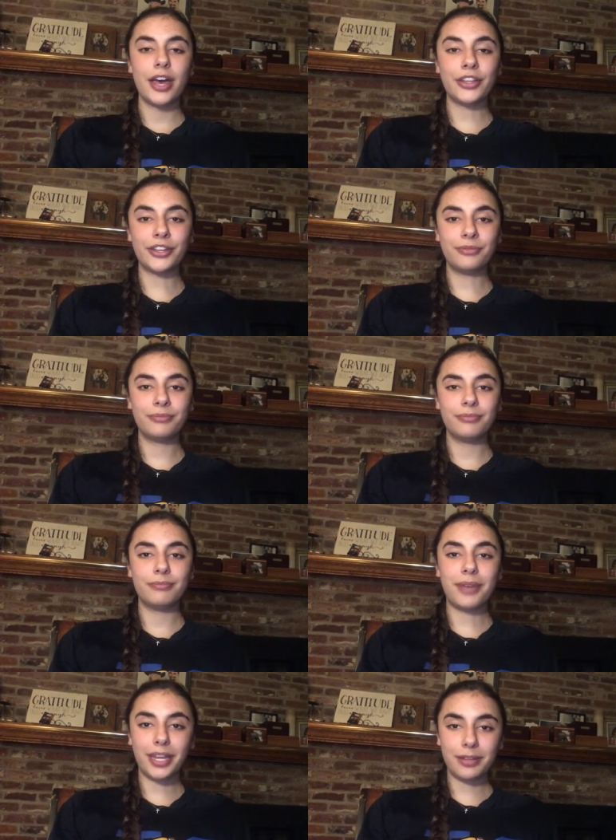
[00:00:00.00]
Hello,
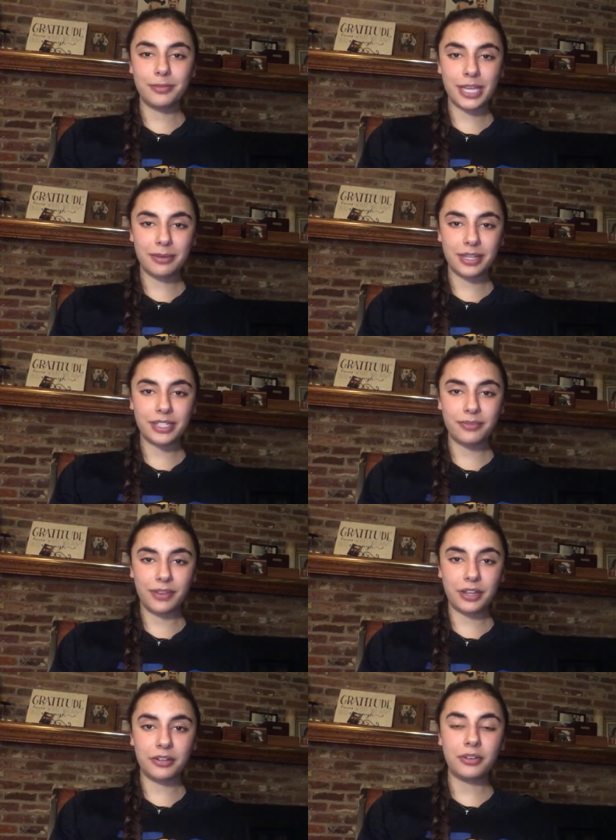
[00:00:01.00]
my name is Gabriella
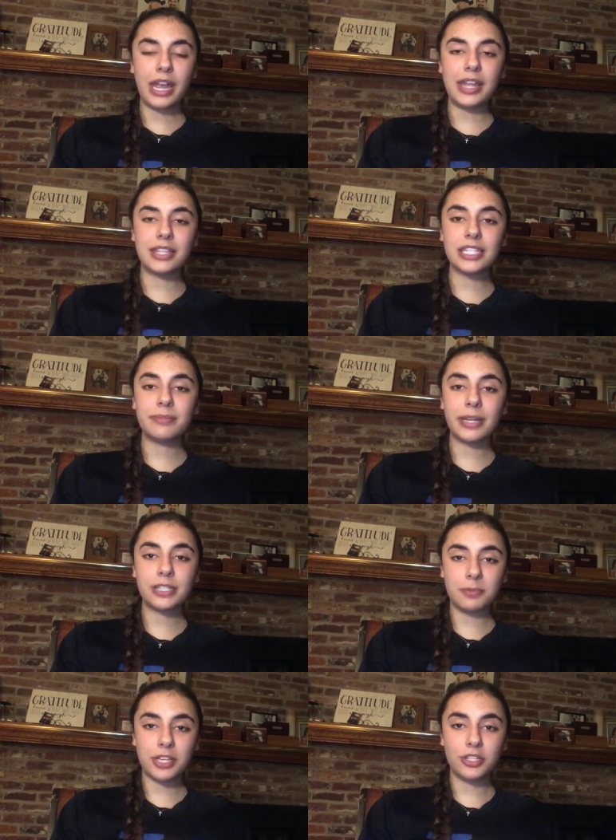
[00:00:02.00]
Azevedo, and this is my
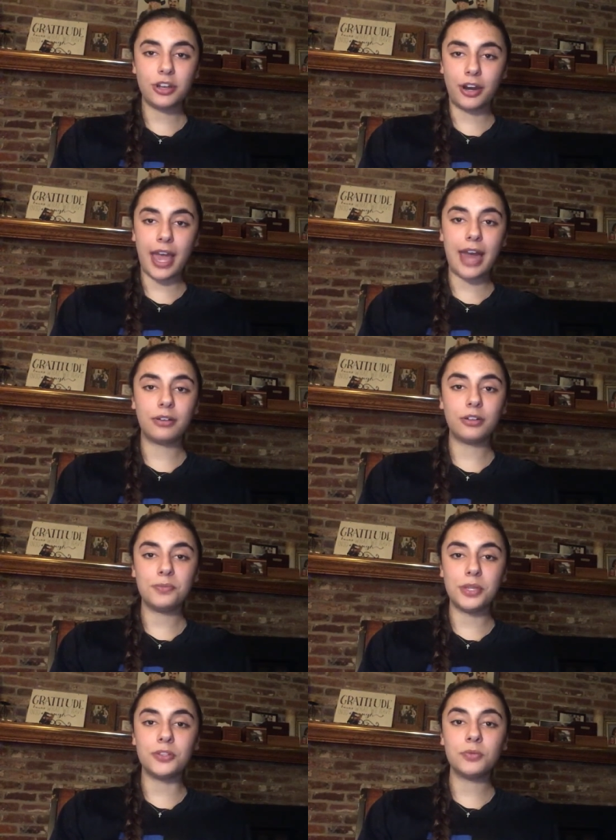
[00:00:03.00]
speech on Adderall
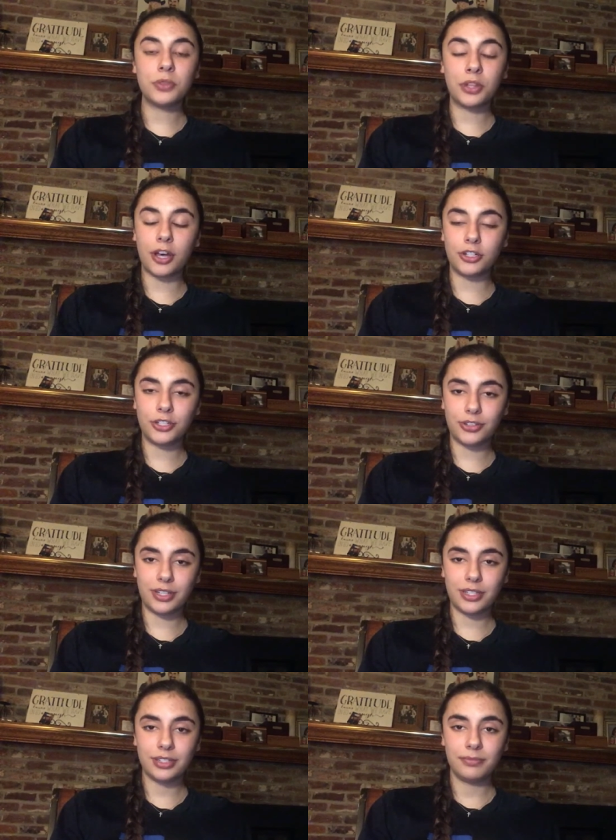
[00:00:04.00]
abuse with college
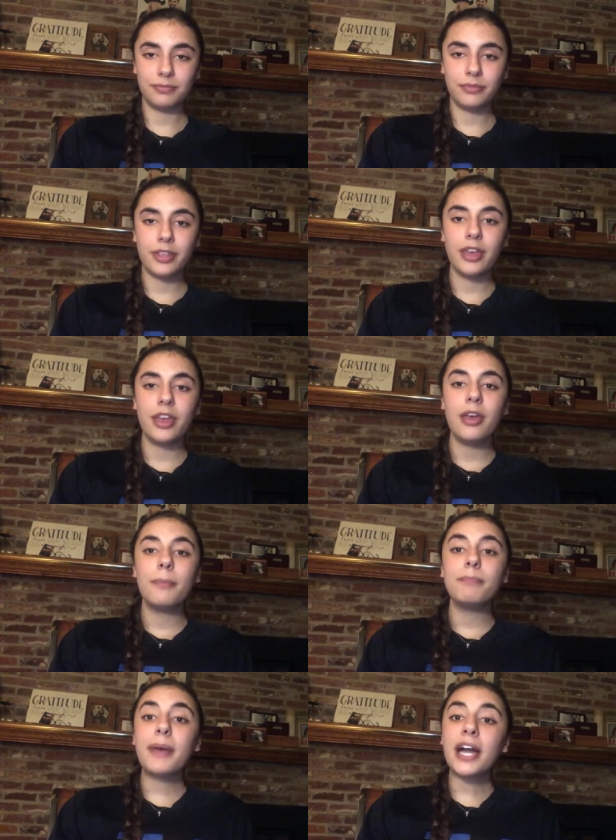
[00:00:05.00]
students.
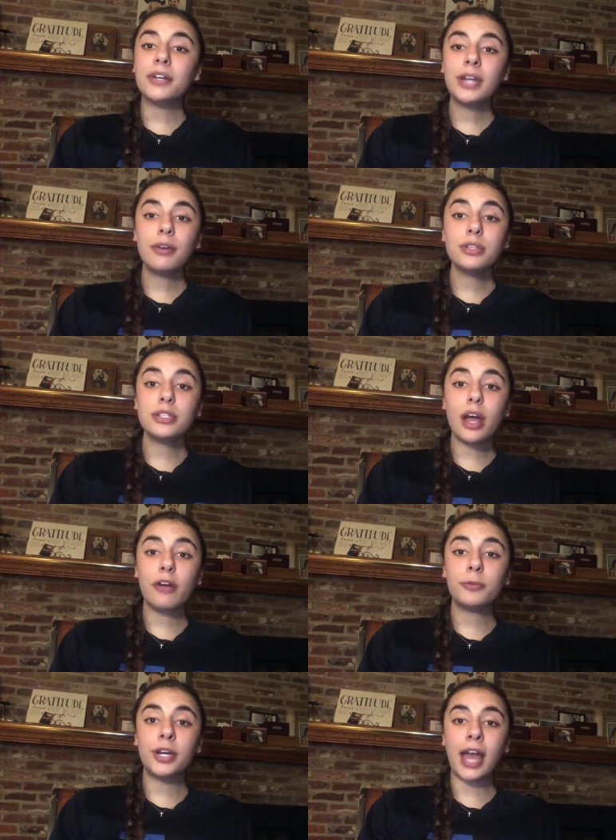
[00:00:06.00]
Back when I was a
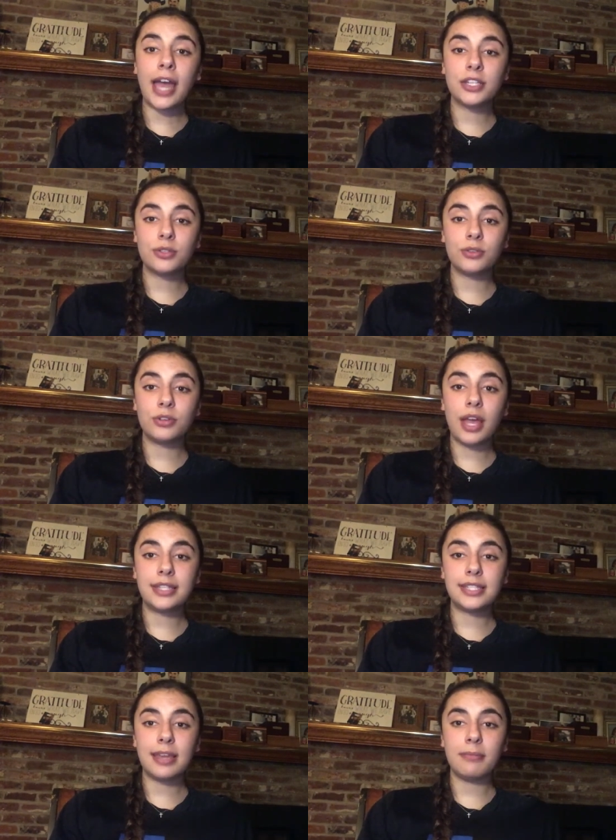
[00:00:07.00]
sophomore in high school at
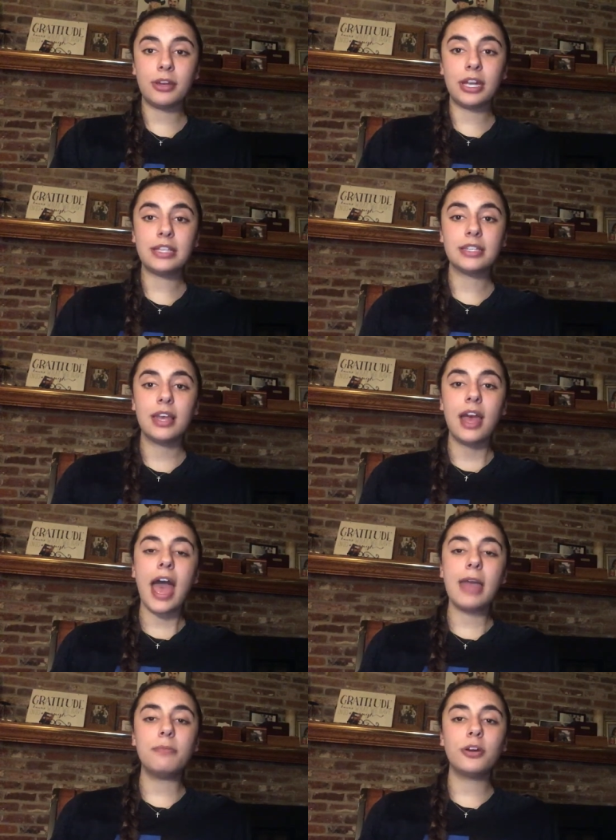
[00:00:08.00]
St. Mary's,
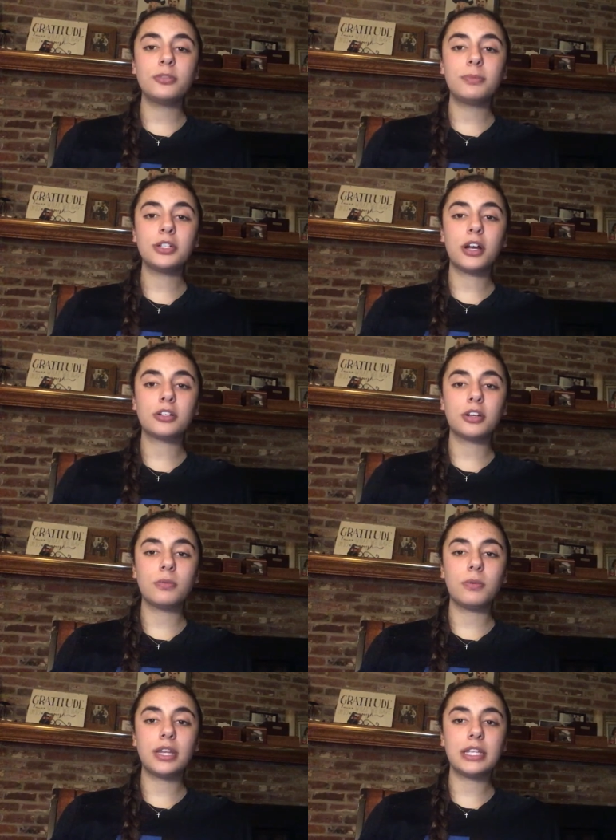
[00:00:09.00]
I approached my doctor on
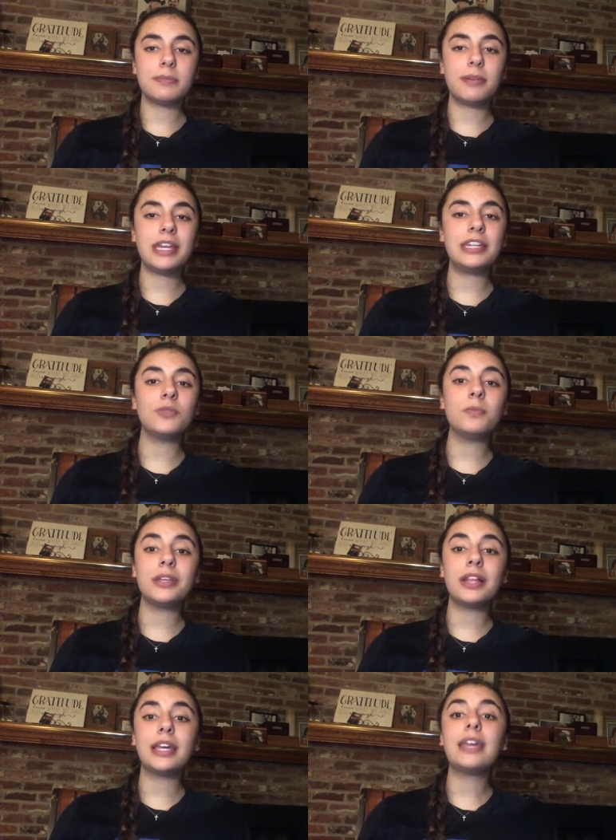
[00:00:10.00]
what his opinion would be
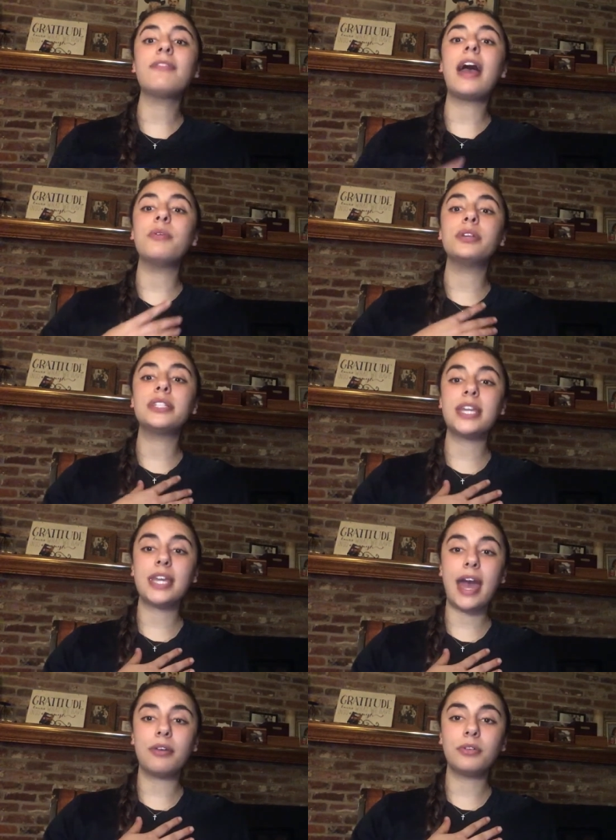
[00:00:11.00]
like if I were to take
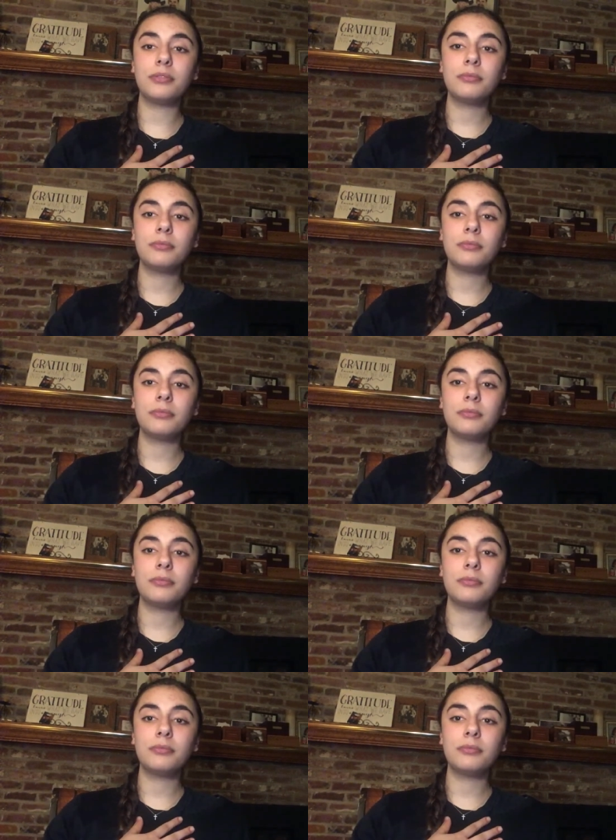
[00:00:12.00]
Adderall.